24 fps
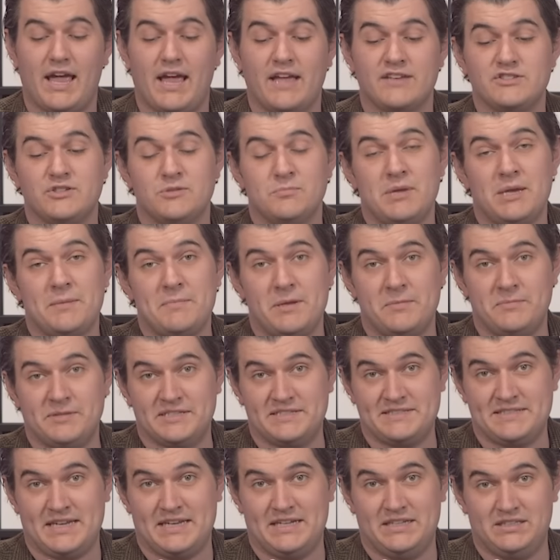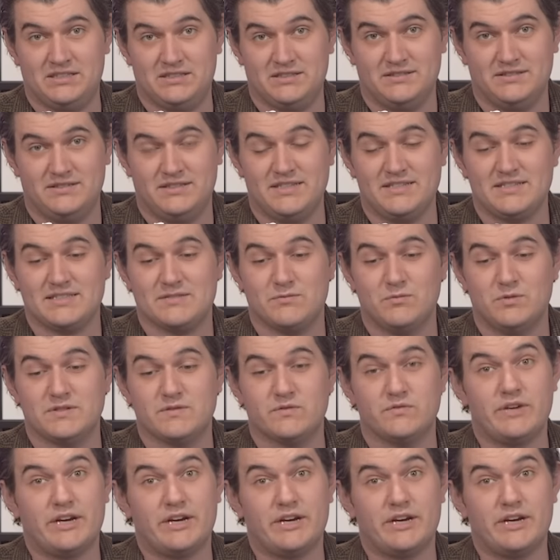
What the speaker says: as you may be able to tell, this was